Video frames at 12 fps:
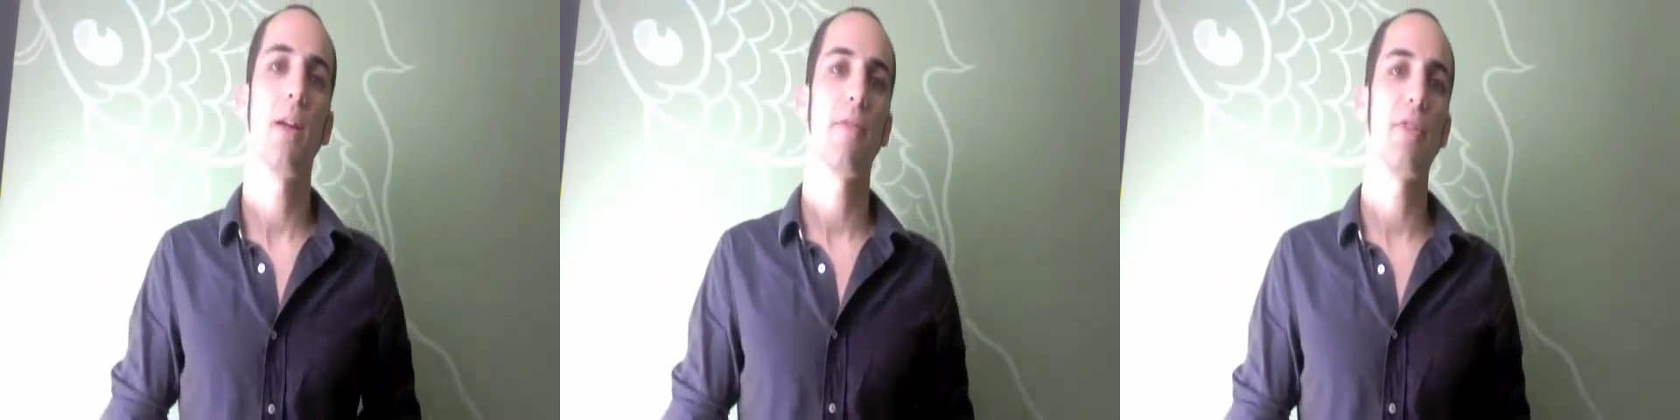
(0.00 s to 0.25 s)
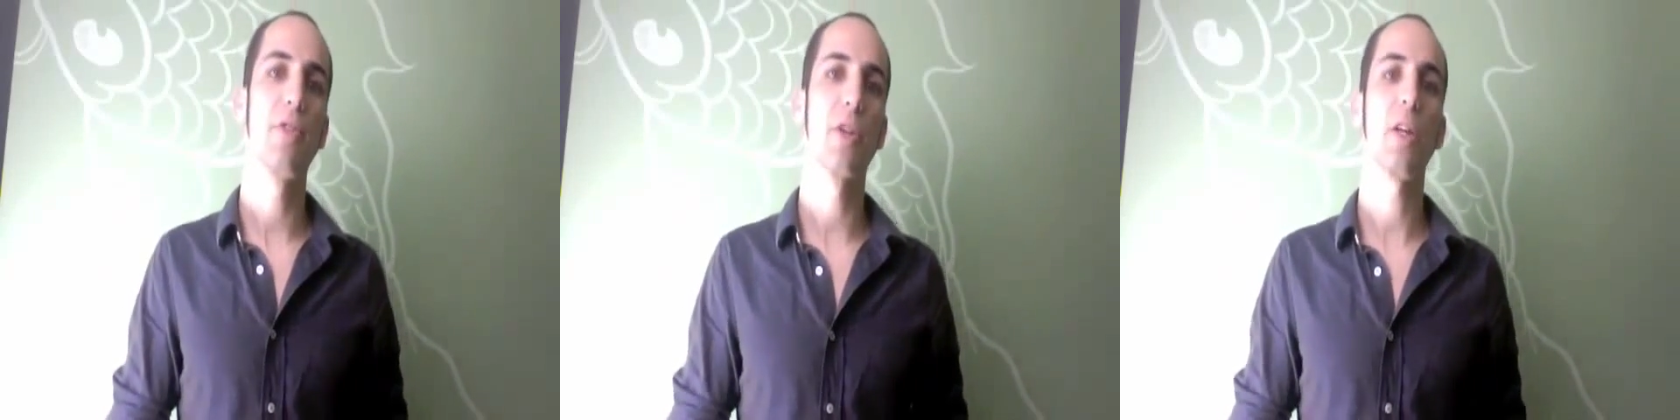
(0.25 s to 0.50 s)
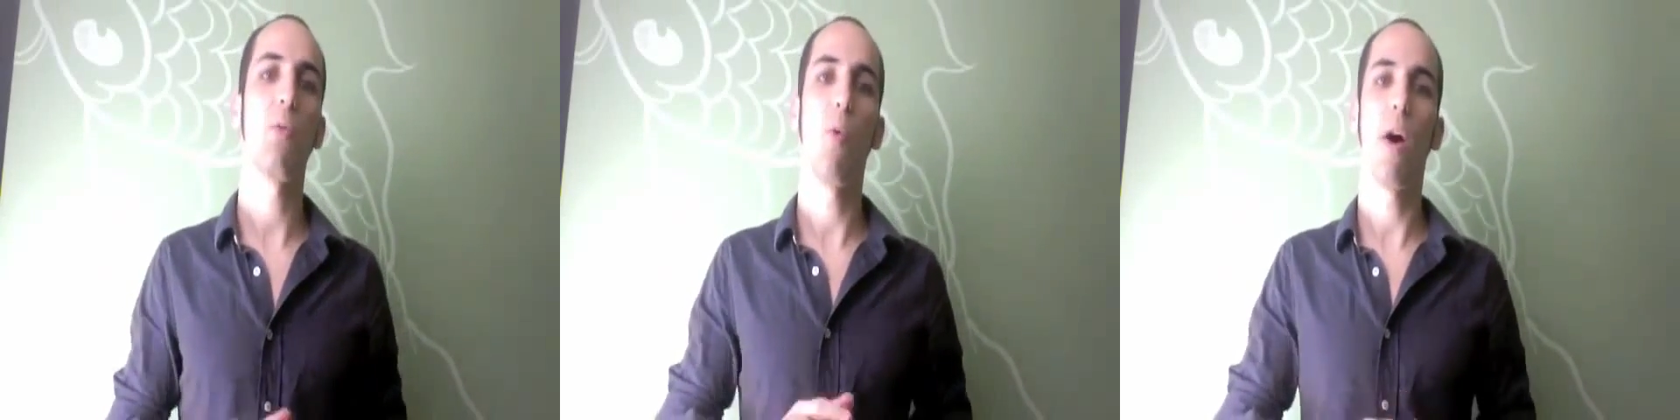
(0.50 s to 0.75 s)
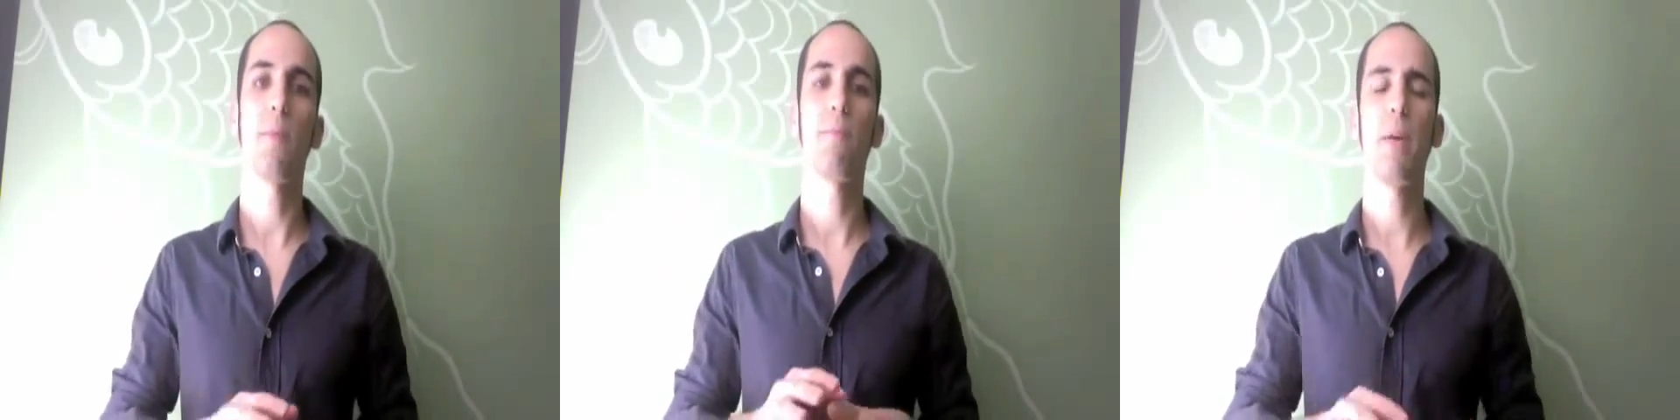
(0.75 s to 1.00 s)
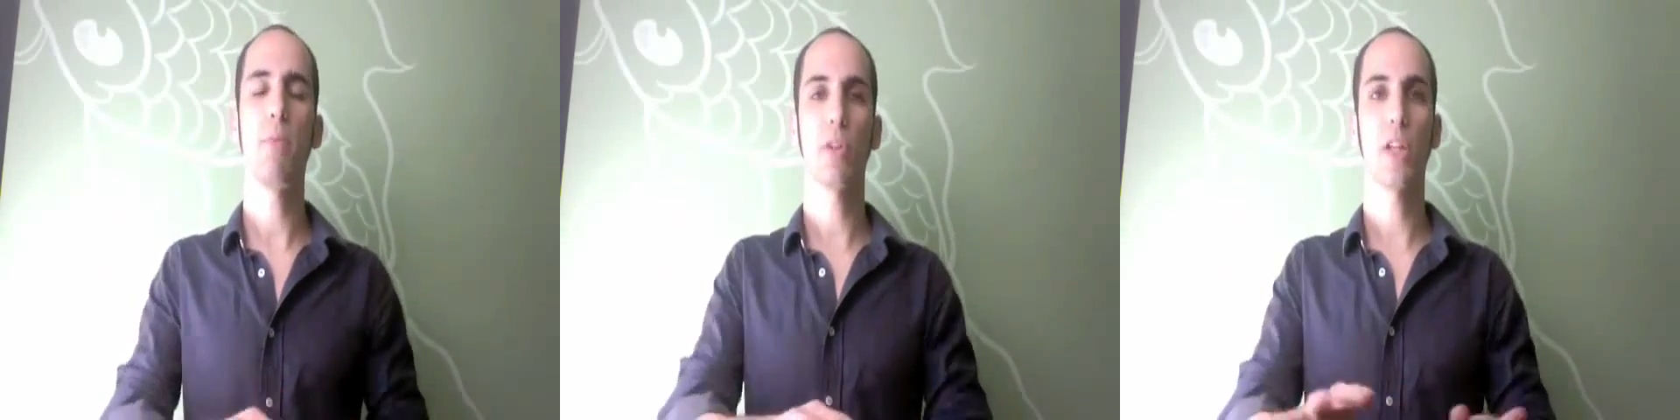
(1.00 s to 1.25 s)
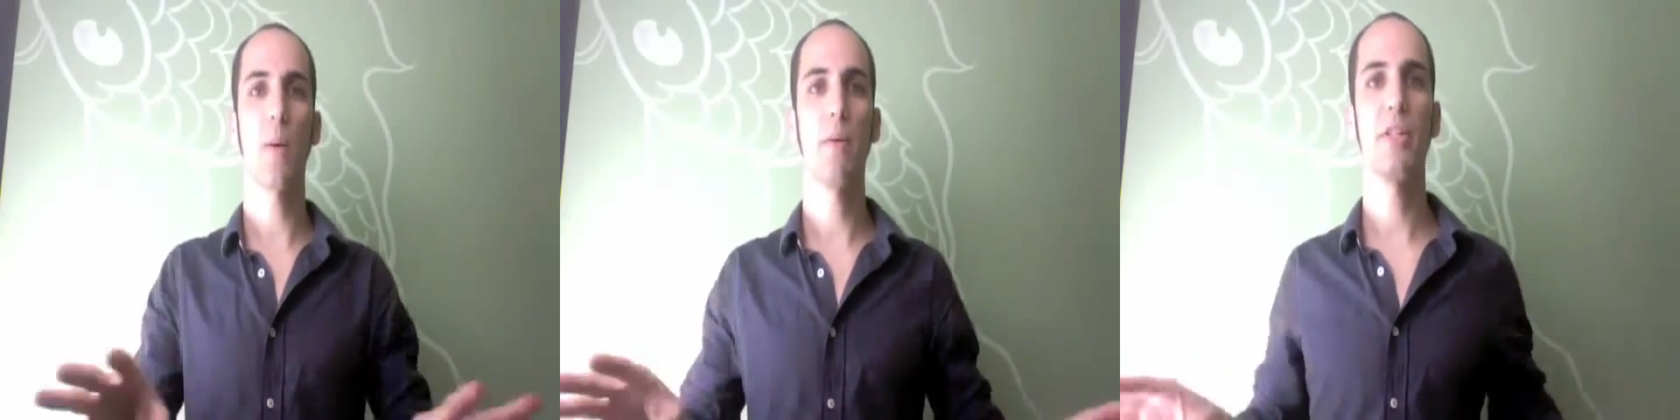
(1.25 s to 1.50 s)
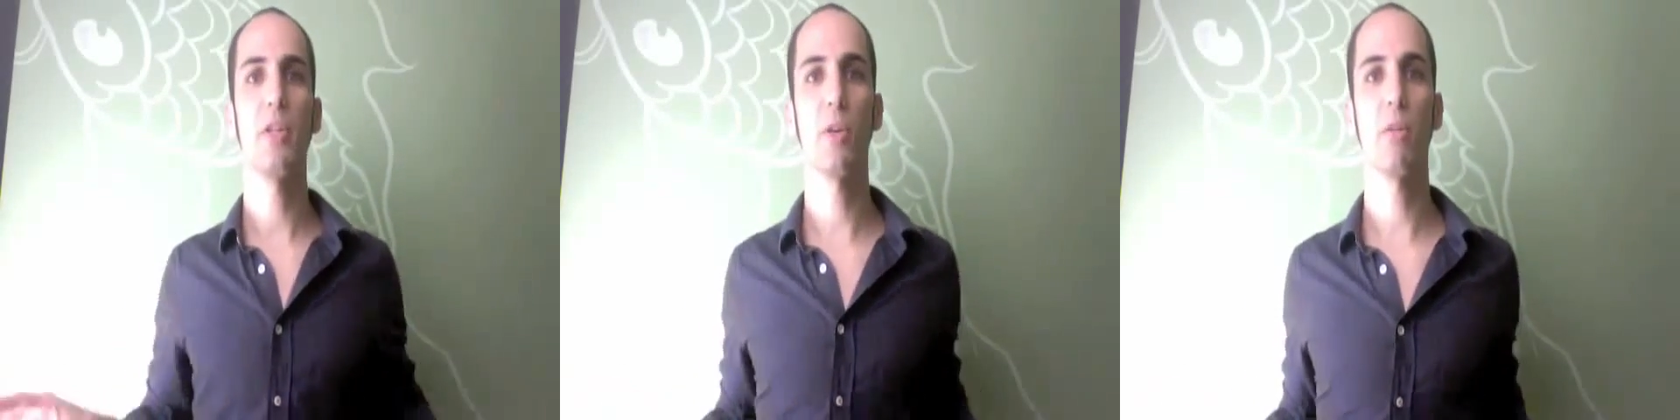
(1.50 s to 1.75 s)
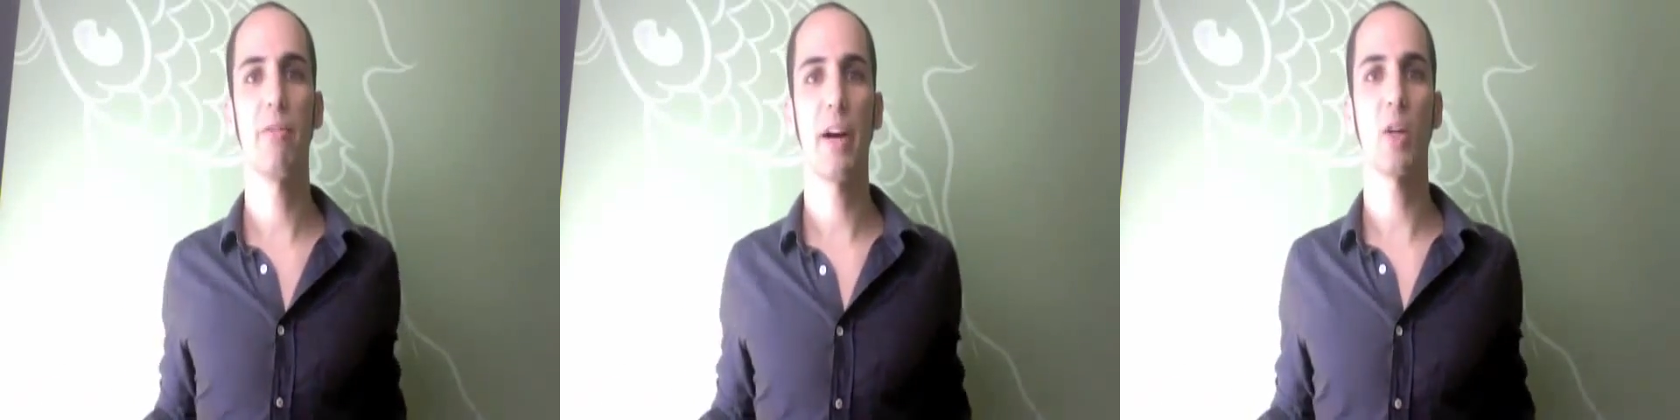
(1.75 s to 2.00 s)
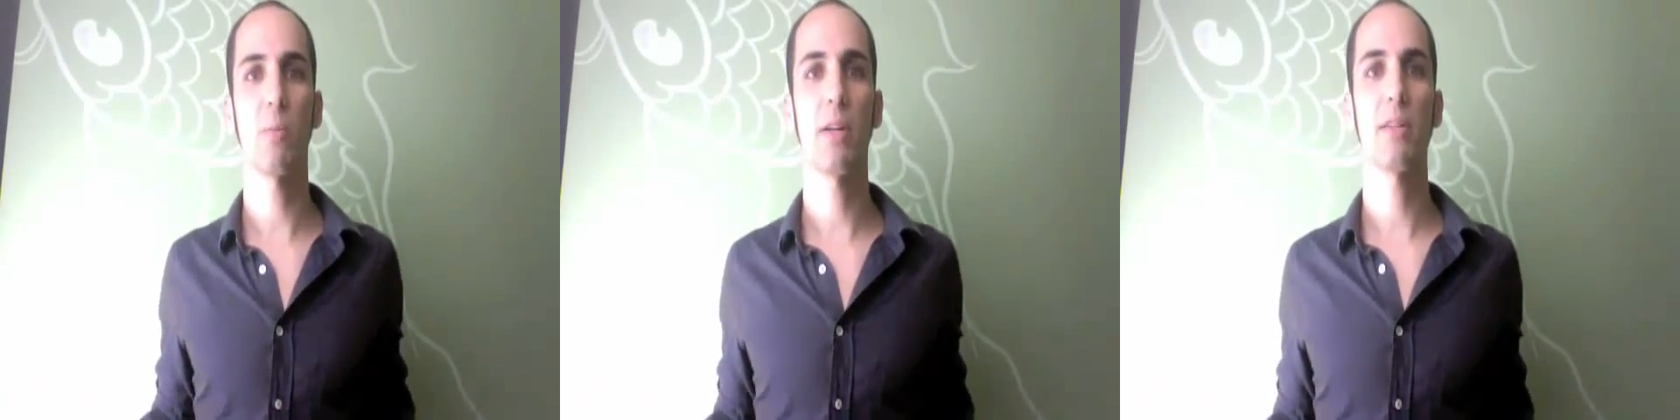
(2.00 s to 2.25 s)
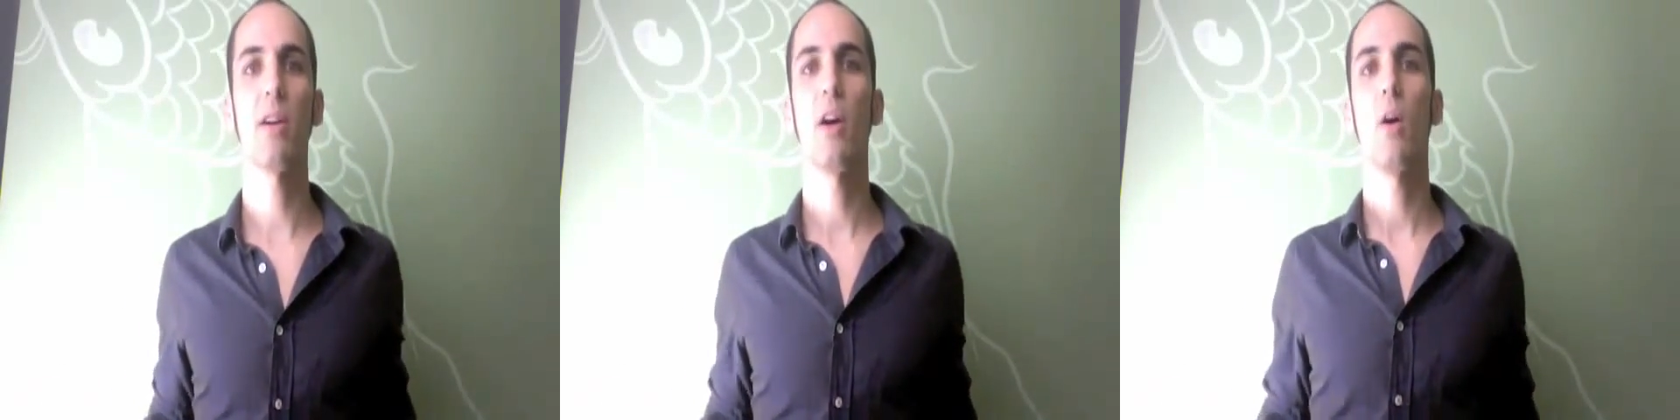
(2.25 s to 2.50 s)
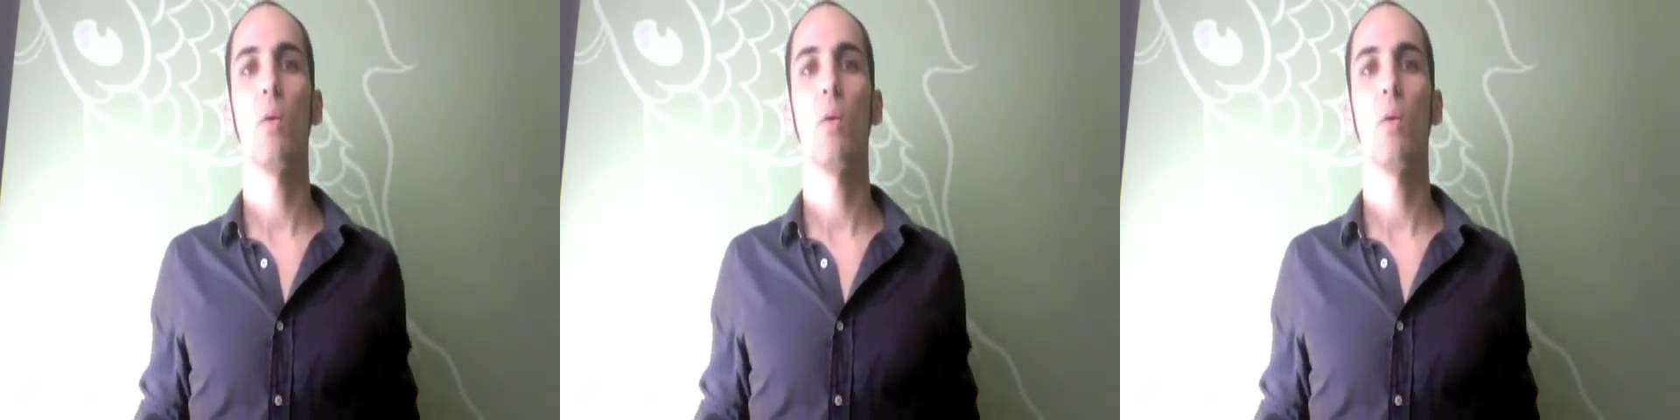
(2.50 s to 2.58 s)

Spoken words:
then you're going to want people to come into your environment